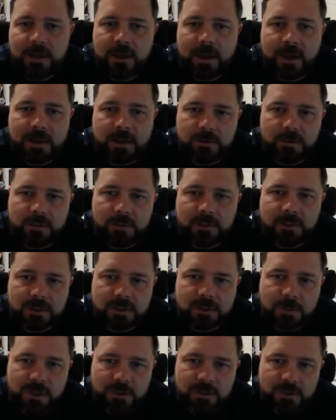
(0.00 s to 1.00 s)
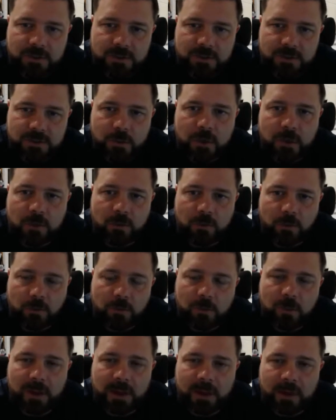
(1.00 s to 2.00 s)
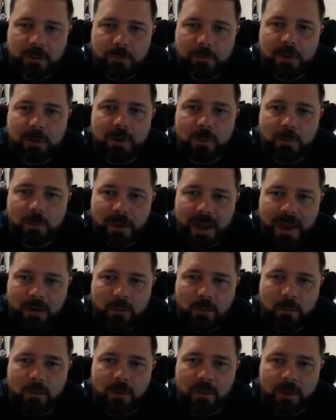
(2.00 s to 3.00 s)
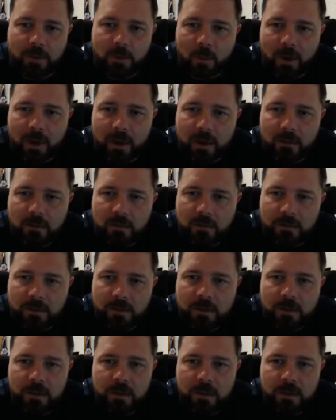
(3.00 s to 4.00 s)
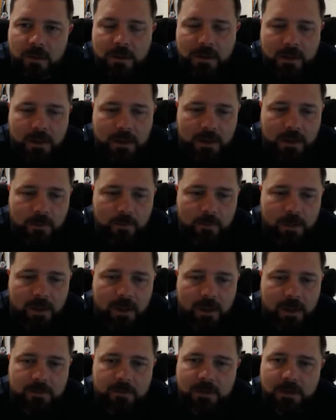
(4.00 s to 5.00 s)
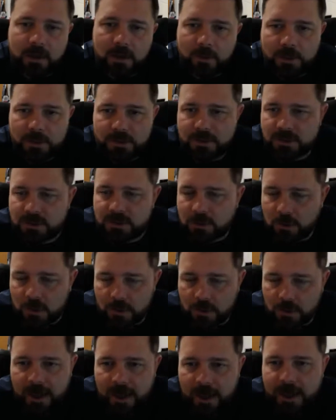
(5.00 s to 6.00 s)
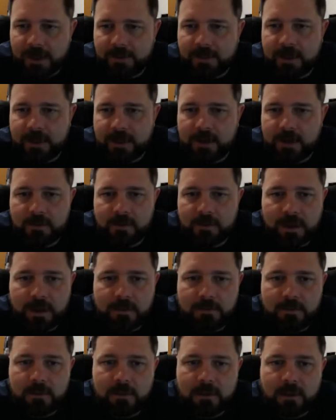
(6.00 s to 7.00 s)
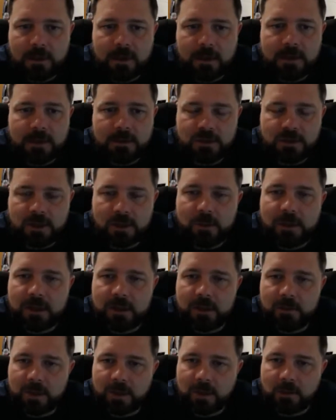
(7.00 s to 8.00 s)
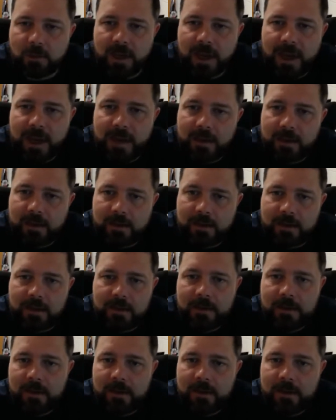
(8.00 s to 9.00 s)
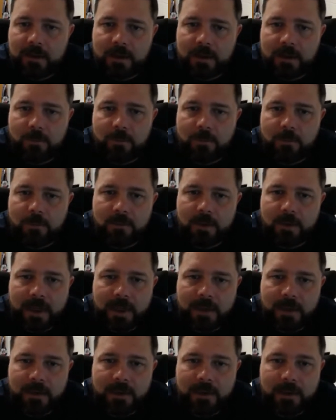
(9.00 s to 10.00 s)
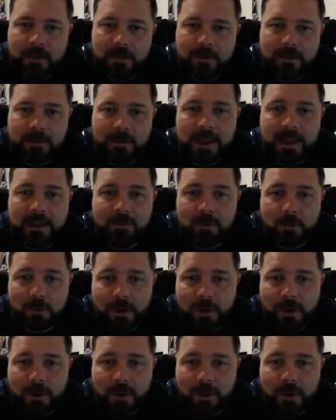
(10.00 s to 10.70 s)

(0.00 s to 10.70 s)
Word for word: and defensive specialists who can play middle back really well. Um, but you know, there's a school of thought out there that uh, it should be in the middle back, uh, and they even